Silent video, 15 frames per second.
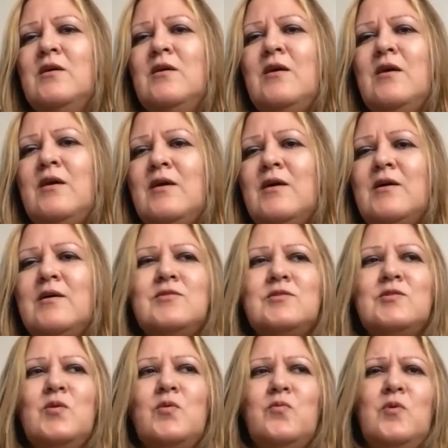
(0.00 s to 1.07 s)
And
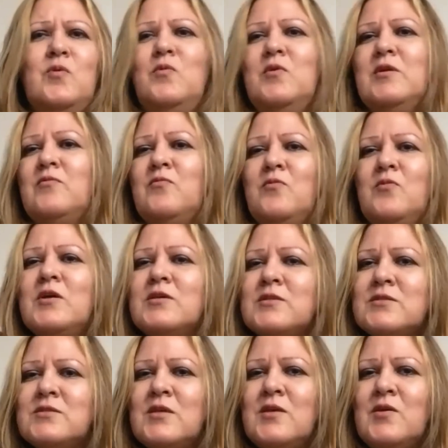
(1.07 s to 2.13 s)
so we wouldn't really
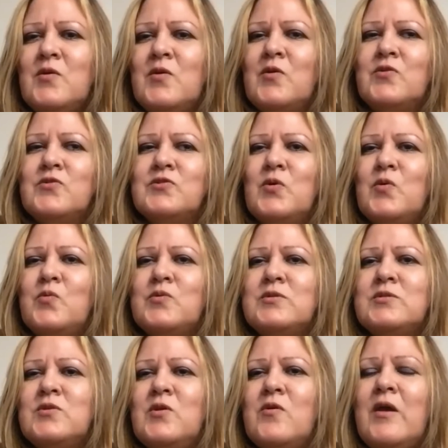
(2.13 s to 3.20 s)
see her. So it was
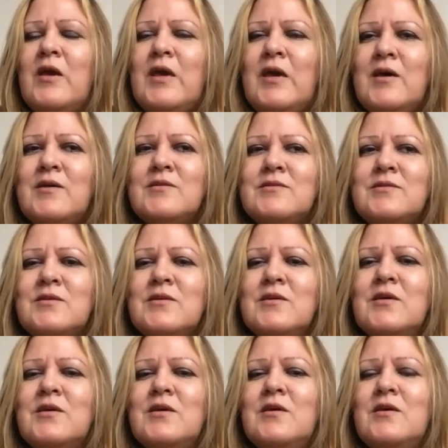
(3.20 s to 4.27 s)
your aunt
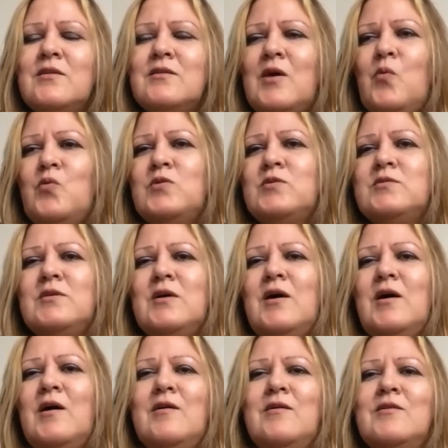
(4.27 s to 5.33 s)
that was
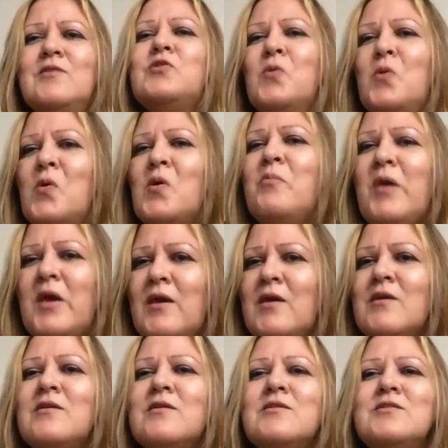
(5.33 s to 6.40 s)
the gourmet.
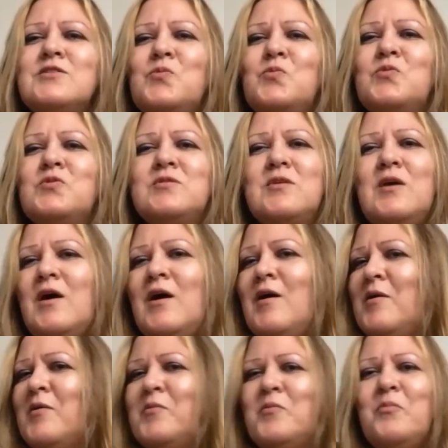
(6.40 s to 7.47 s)
She was
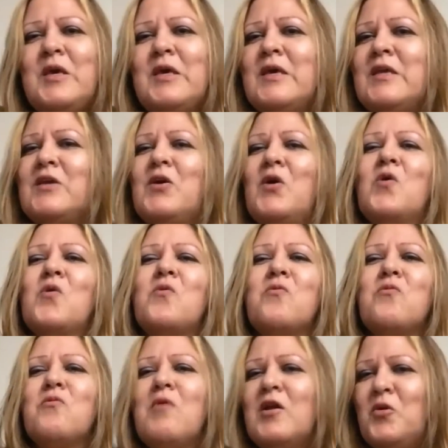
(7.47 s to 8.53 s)
making
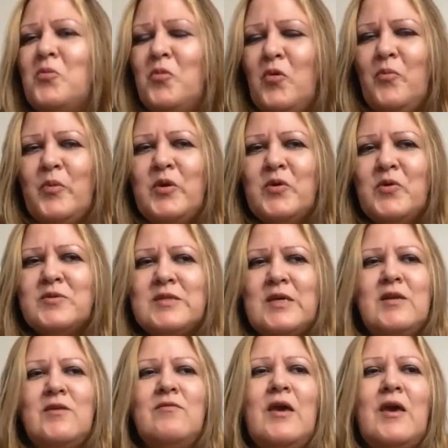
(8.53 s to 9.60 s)
incredible meals out
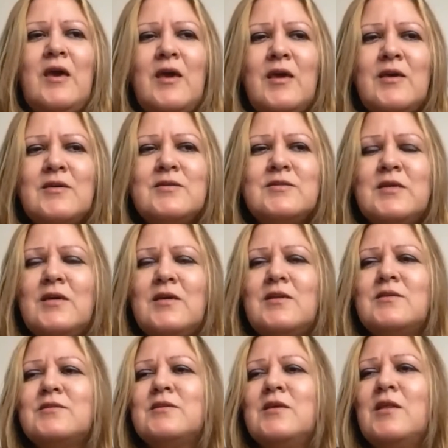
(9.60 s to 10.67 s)
of eggs and
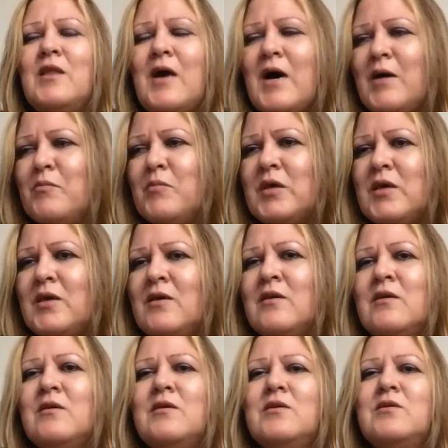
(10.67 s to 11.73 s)
salami,
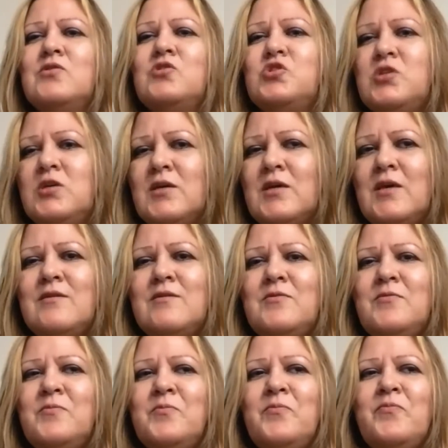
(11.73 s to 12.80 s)
chicken.
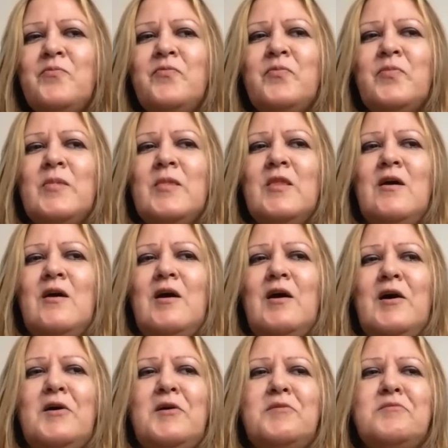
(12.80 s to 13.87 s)

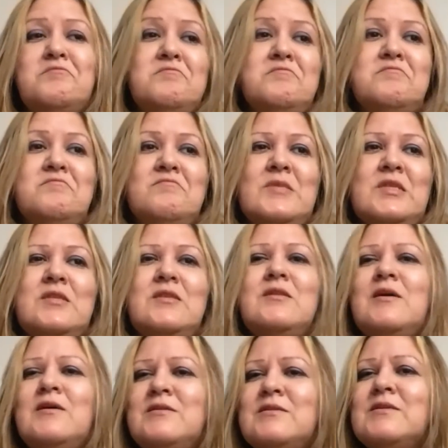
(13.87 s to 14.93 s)
Um,
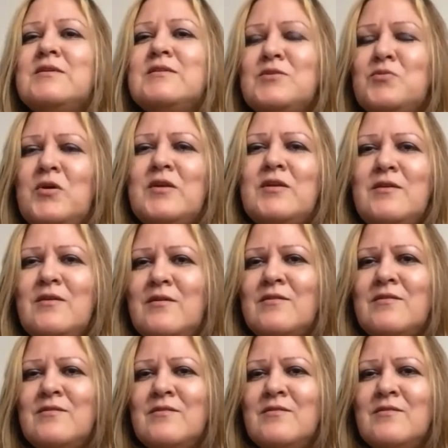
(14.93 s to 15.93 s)
that's about it.